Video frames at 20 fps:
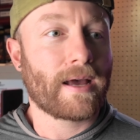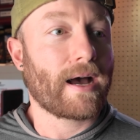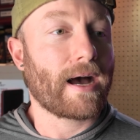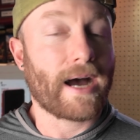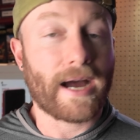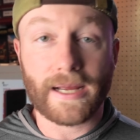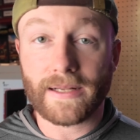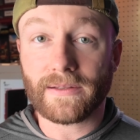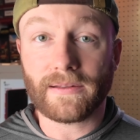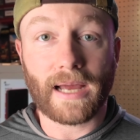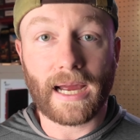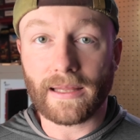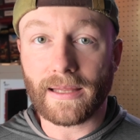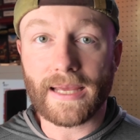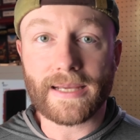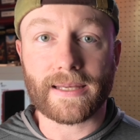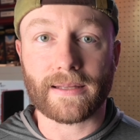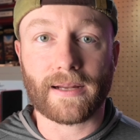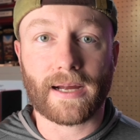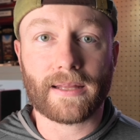I
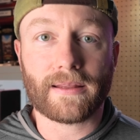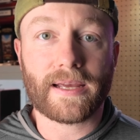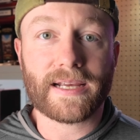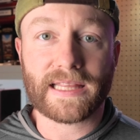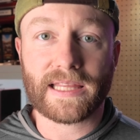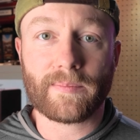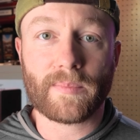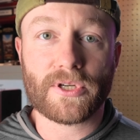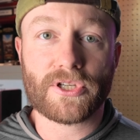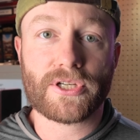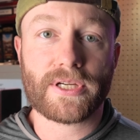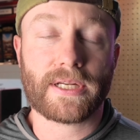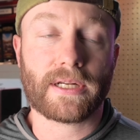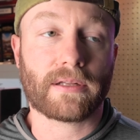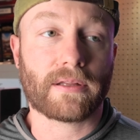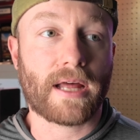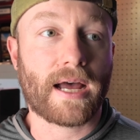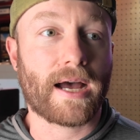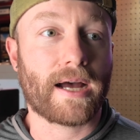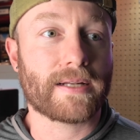like it. I like the machine
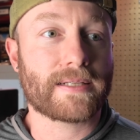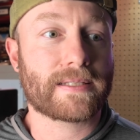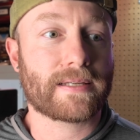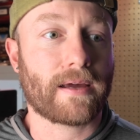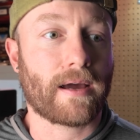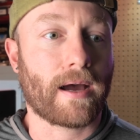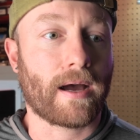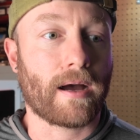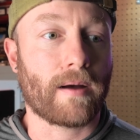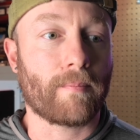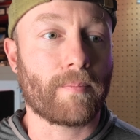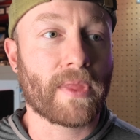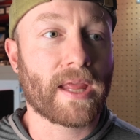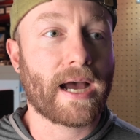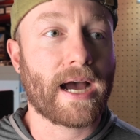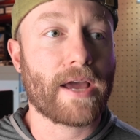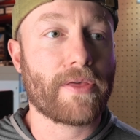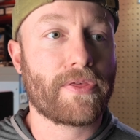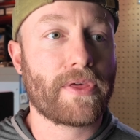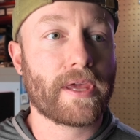a lot.
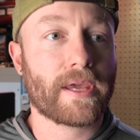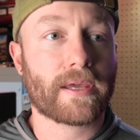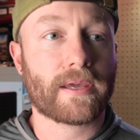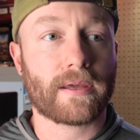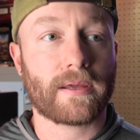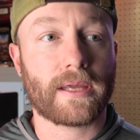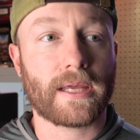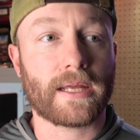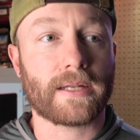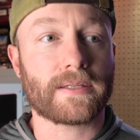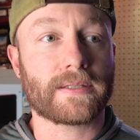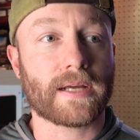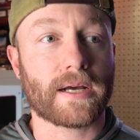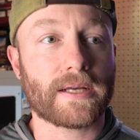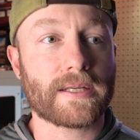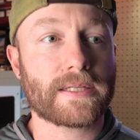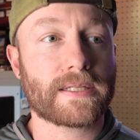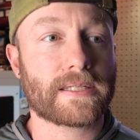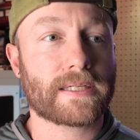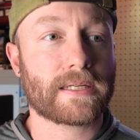I think it
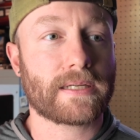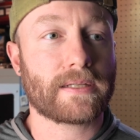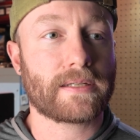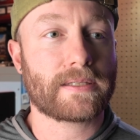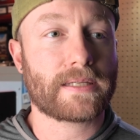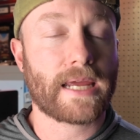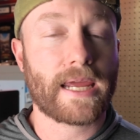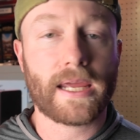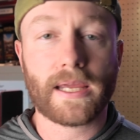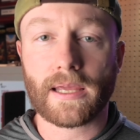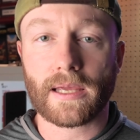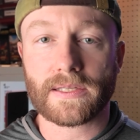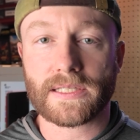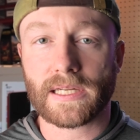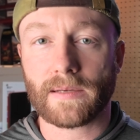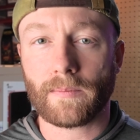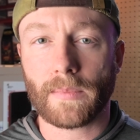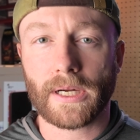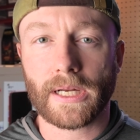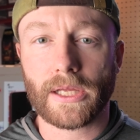does take
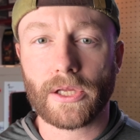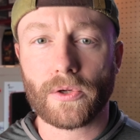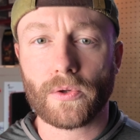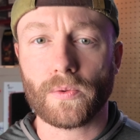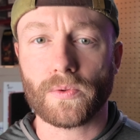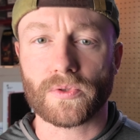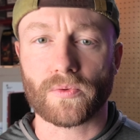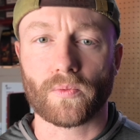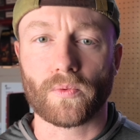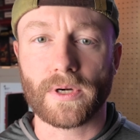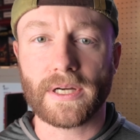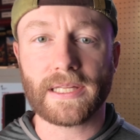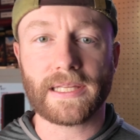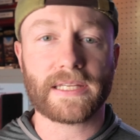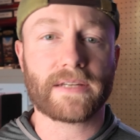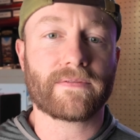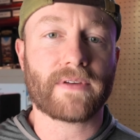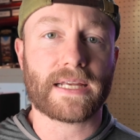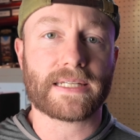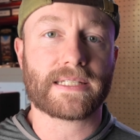somebody who's
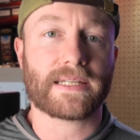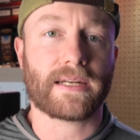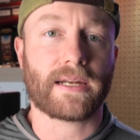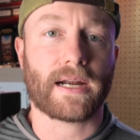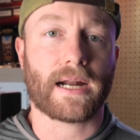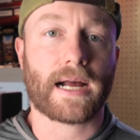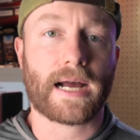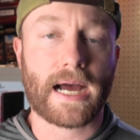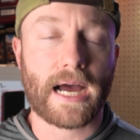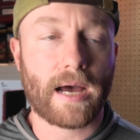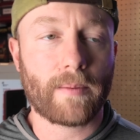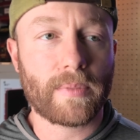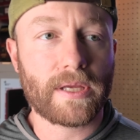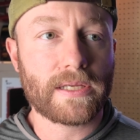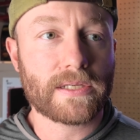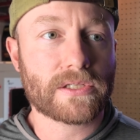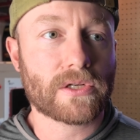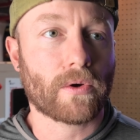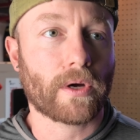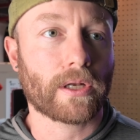really invested in a
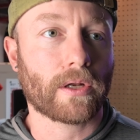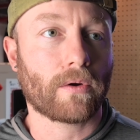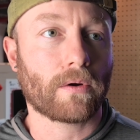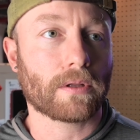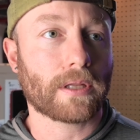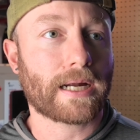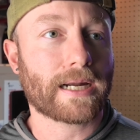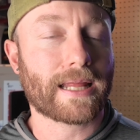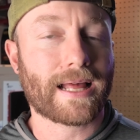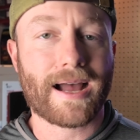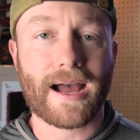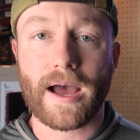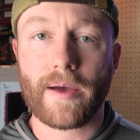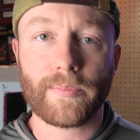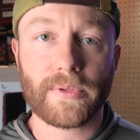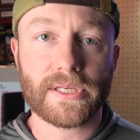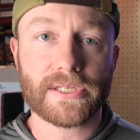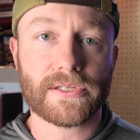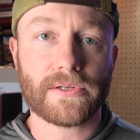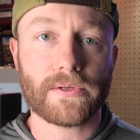hobby. So I know a lot of
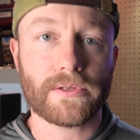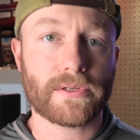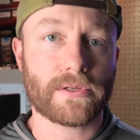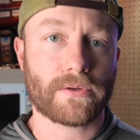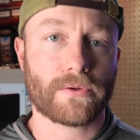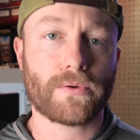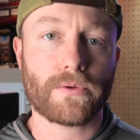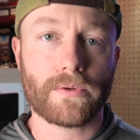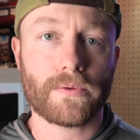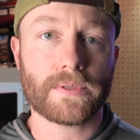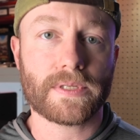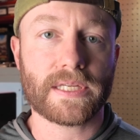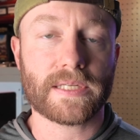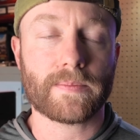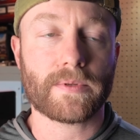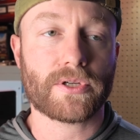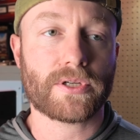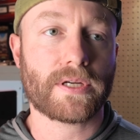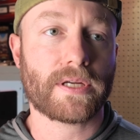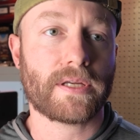hobbyists who use these
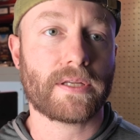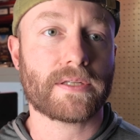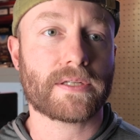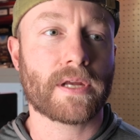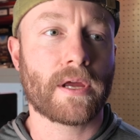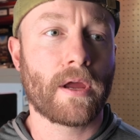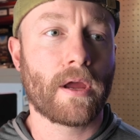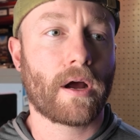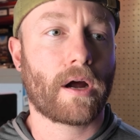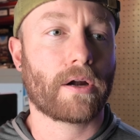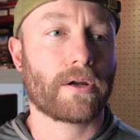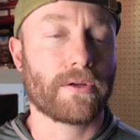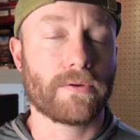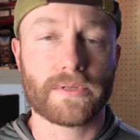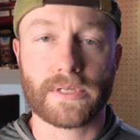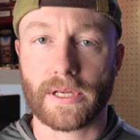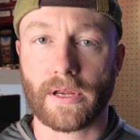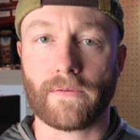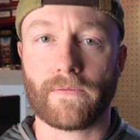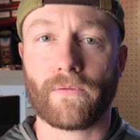machines are
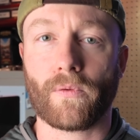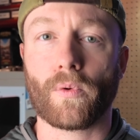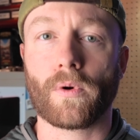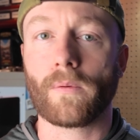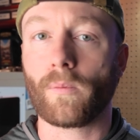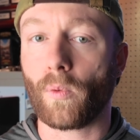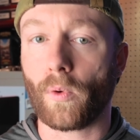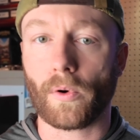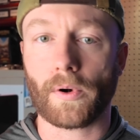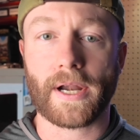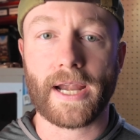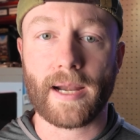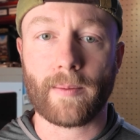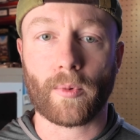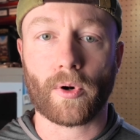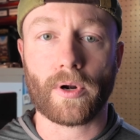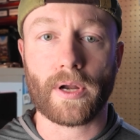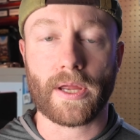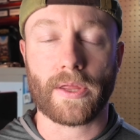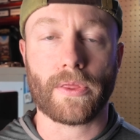using it for
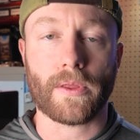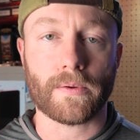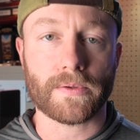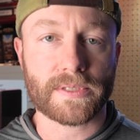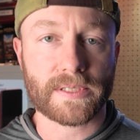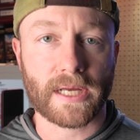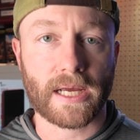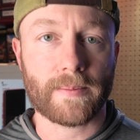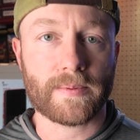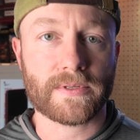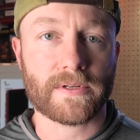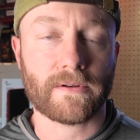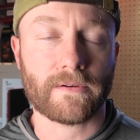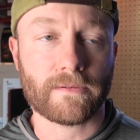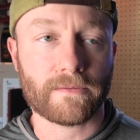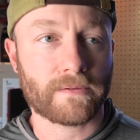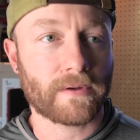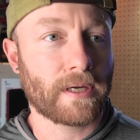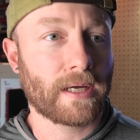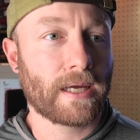Warhammer and those types
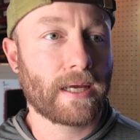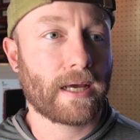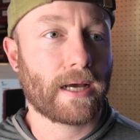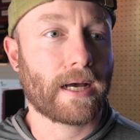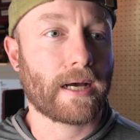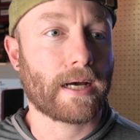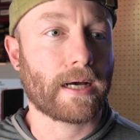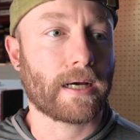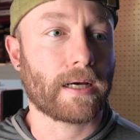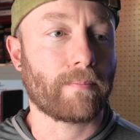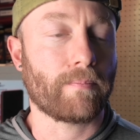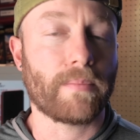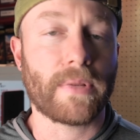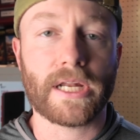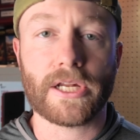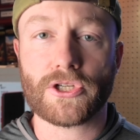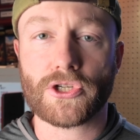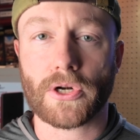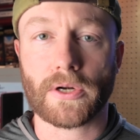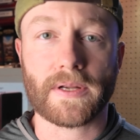of
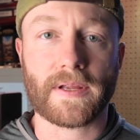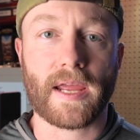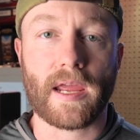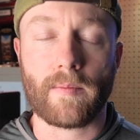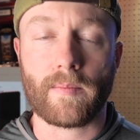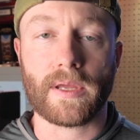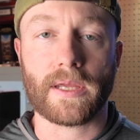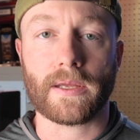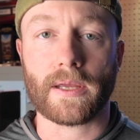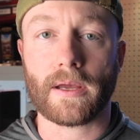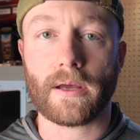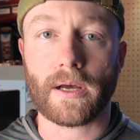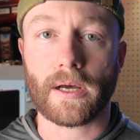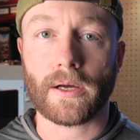miniature gaming